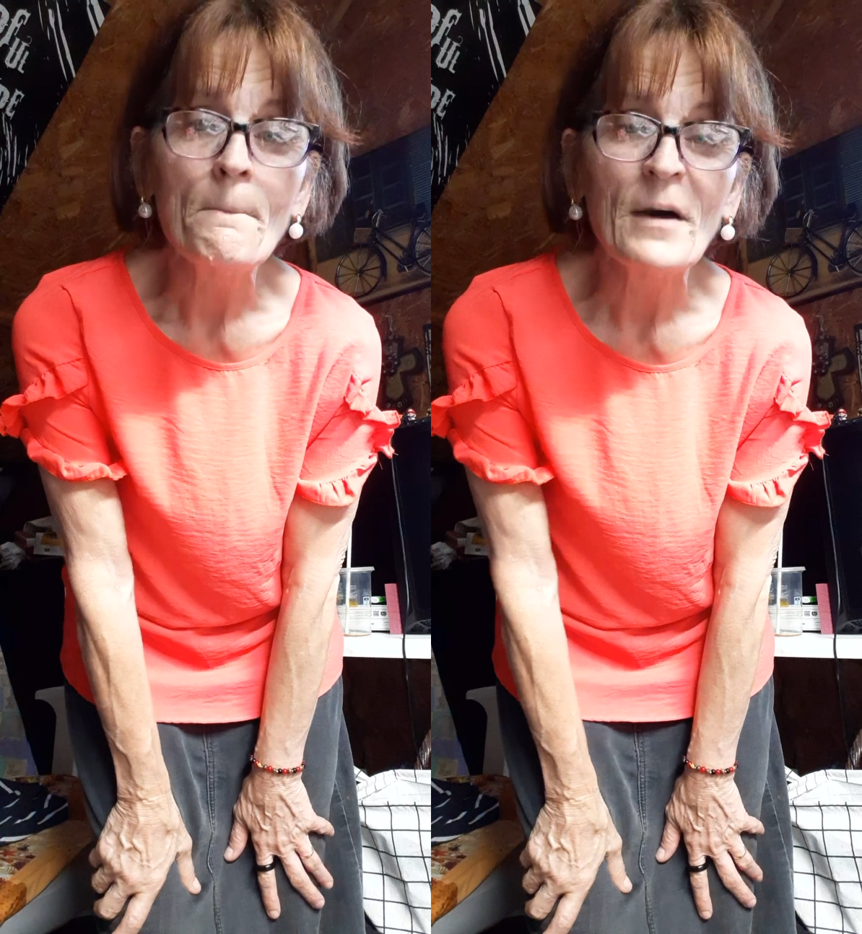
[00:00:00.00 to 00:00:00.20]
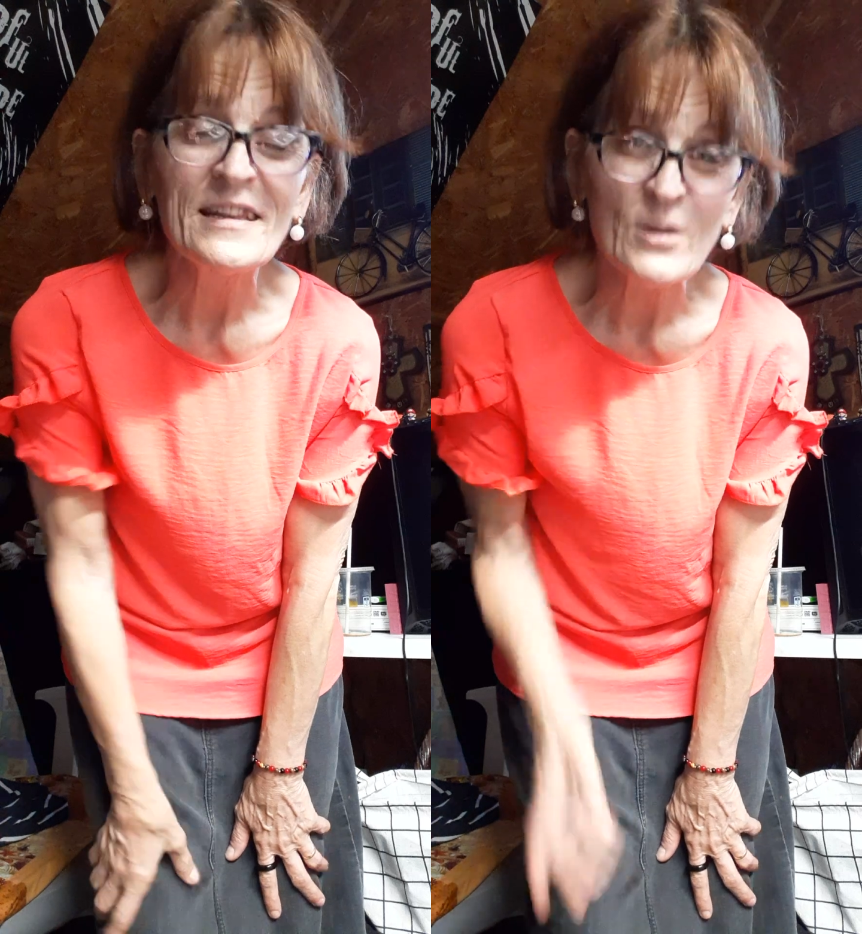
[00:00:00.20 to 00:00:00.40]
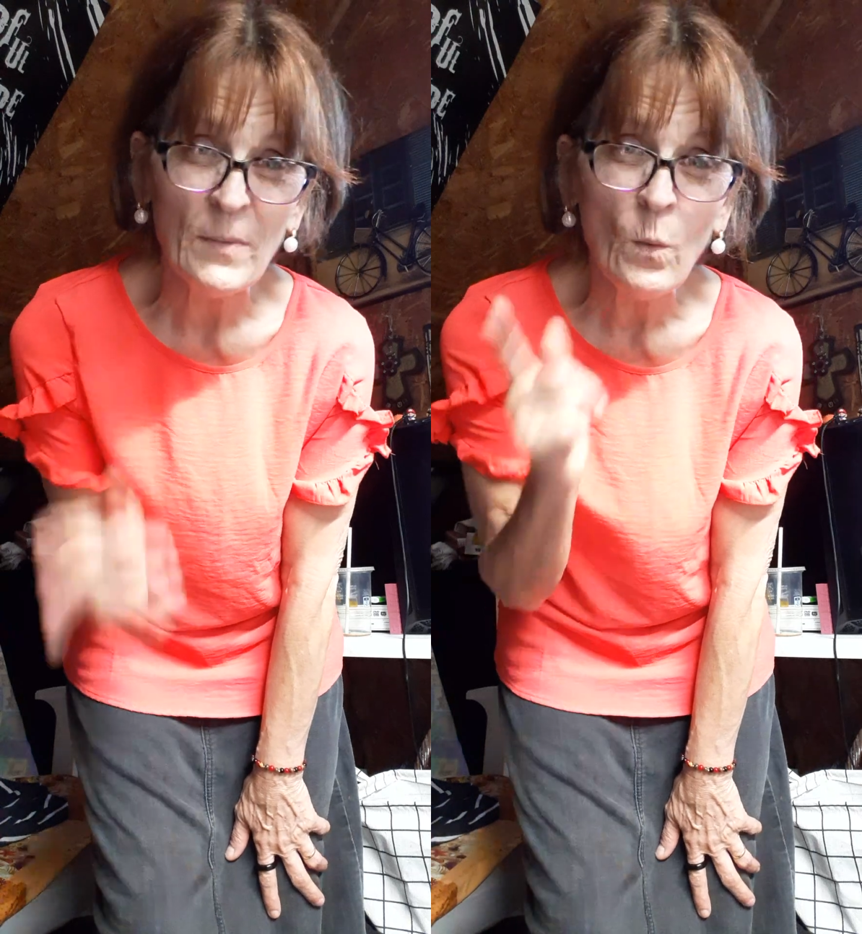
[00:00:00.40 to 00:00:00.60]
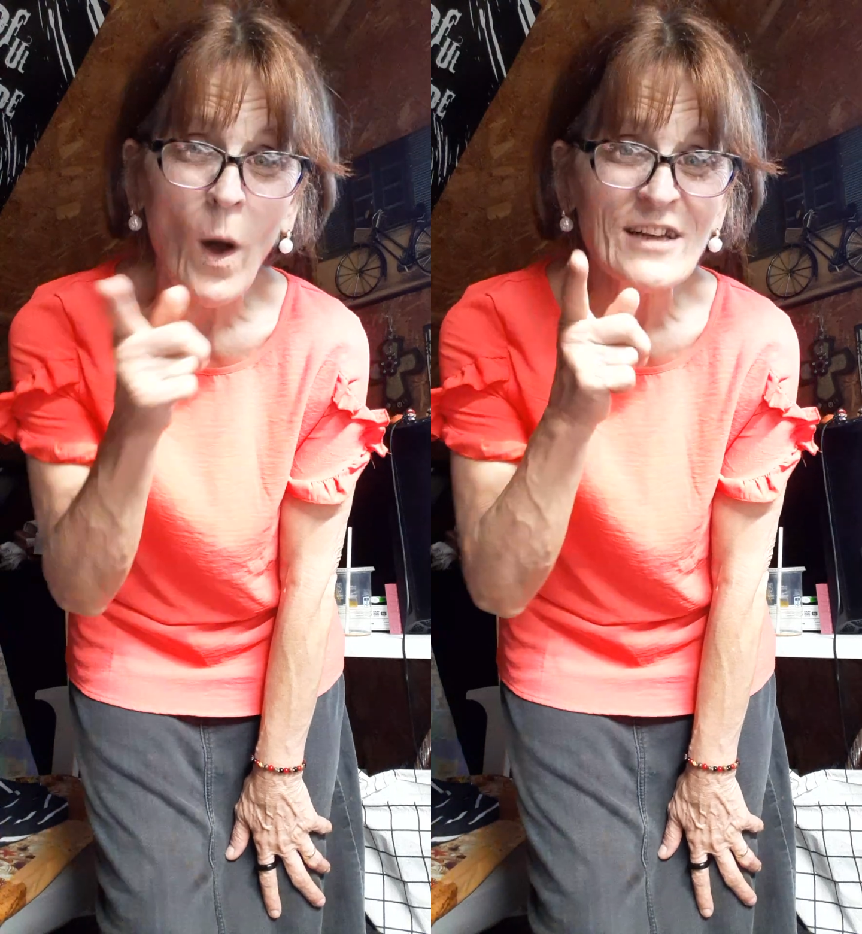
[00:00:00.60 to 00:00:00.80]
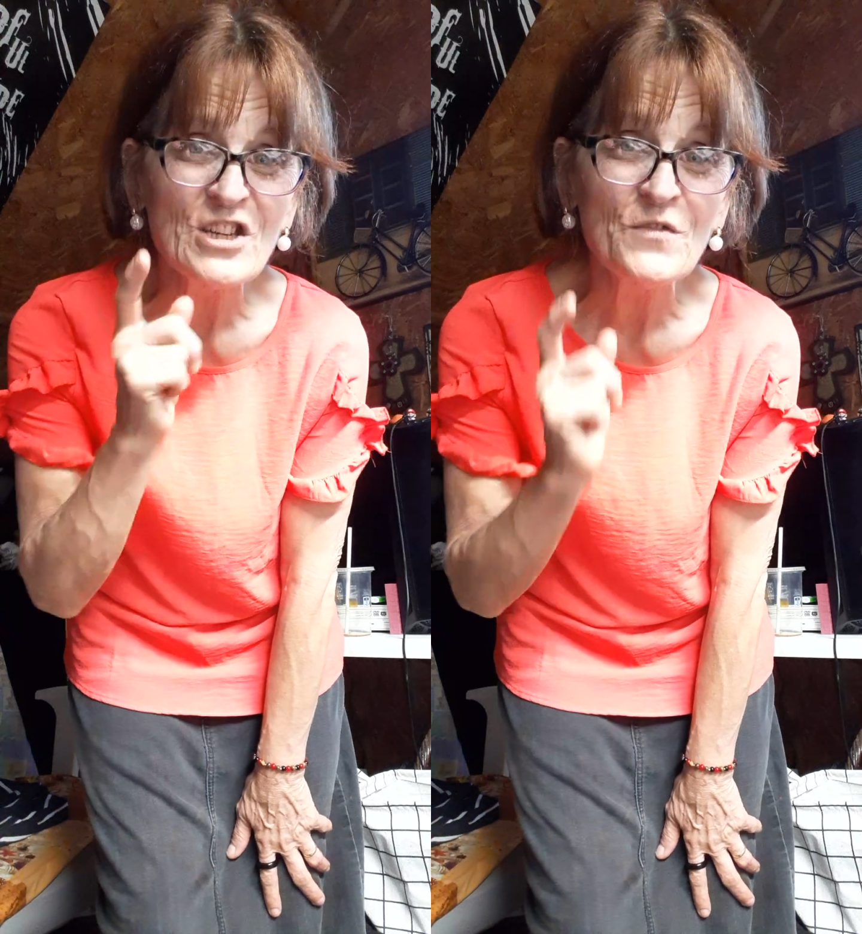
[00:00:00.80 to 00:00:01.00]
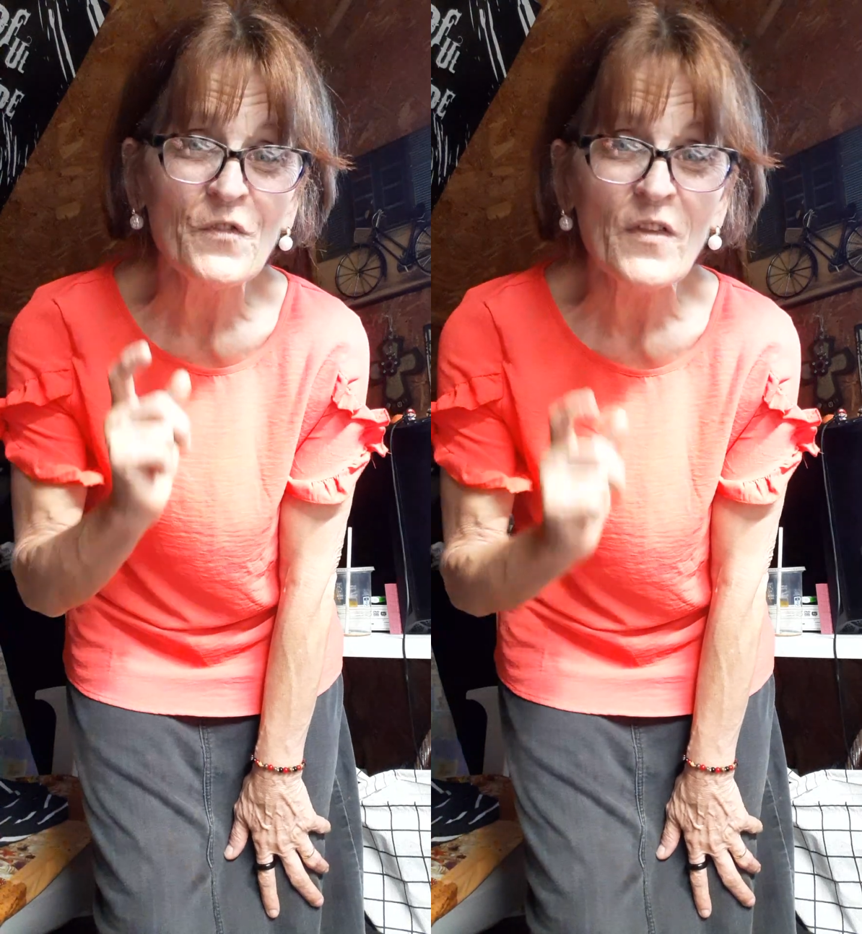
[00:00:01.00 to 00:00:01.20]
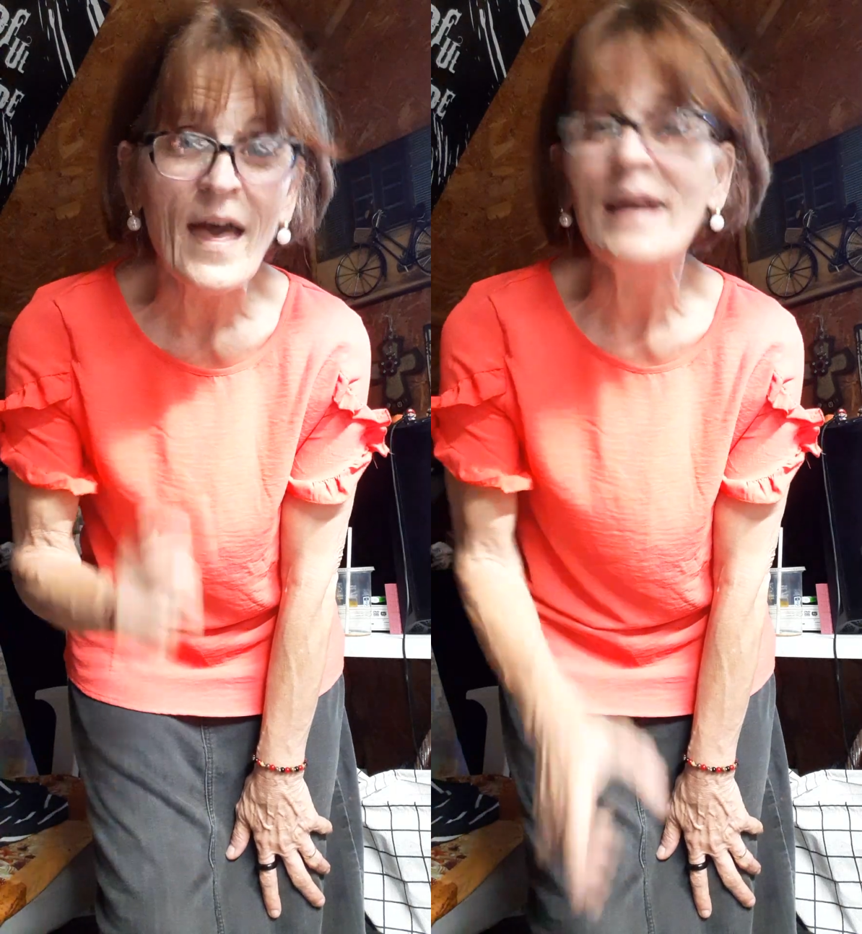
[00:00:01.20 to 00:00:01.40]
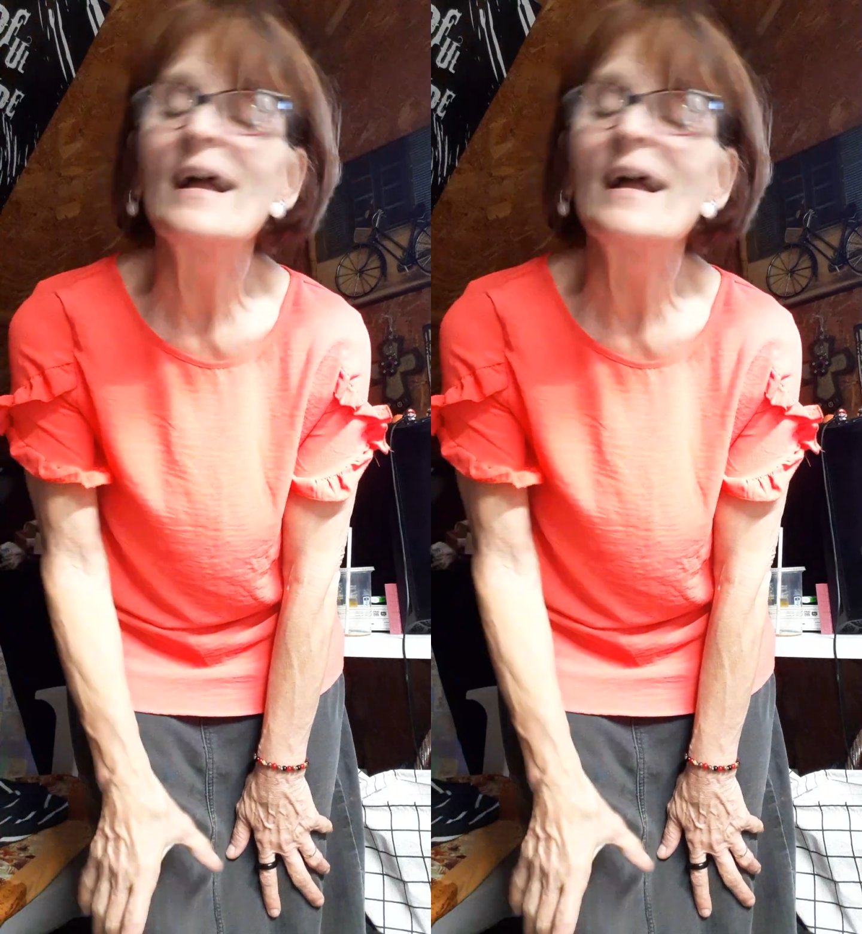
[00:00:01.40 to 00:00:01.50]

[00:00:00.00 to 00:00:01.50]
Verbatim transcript: But so be watching for that,